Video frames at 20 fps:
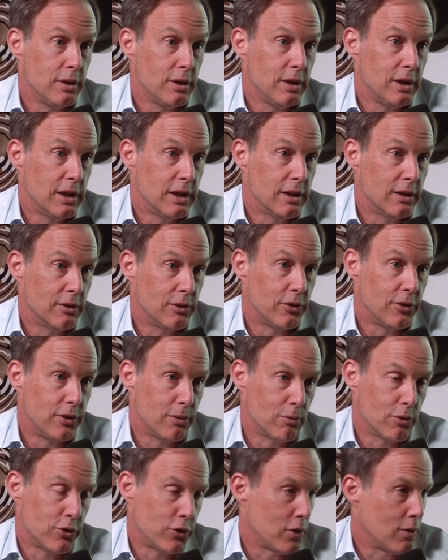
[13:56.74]
is
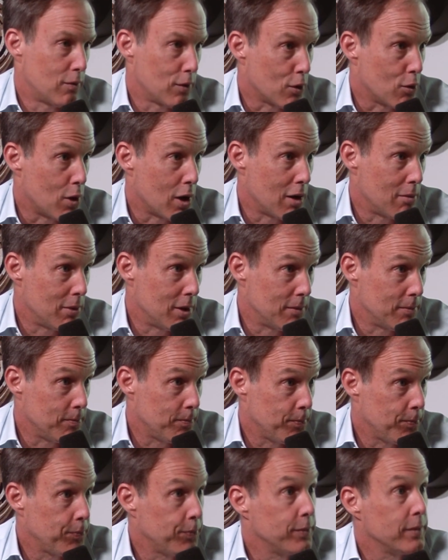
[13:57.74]
the reserve requirement.
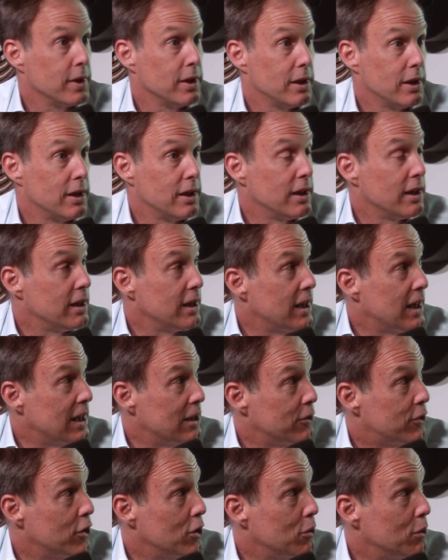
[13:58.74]

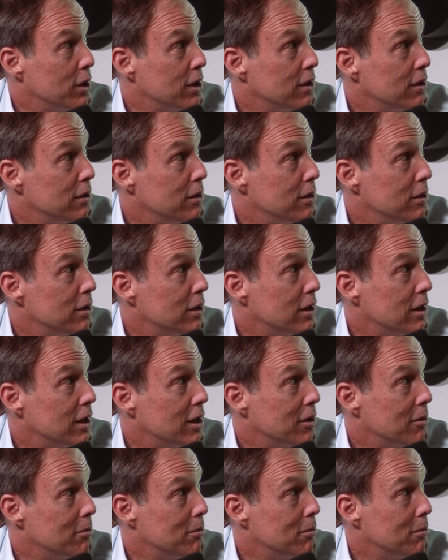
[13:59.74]
And so,
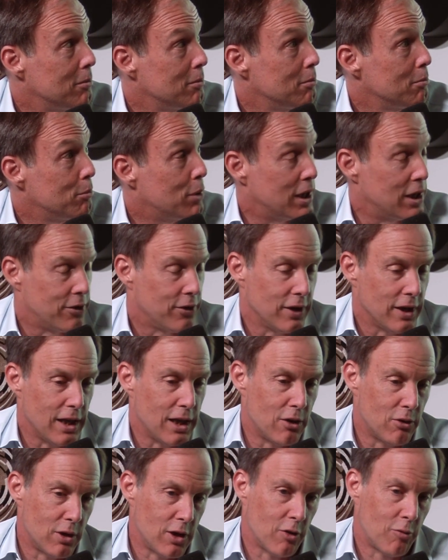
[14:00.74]
um, but it's an
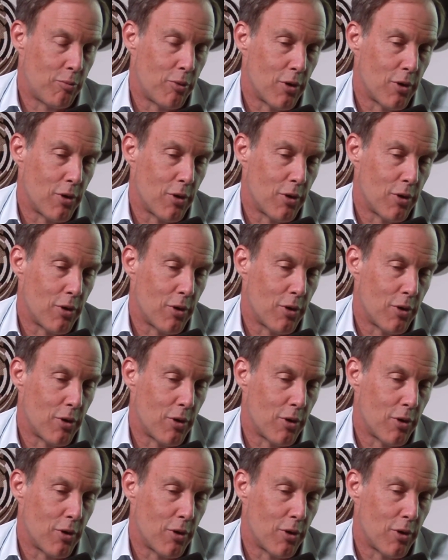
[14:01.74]
iterative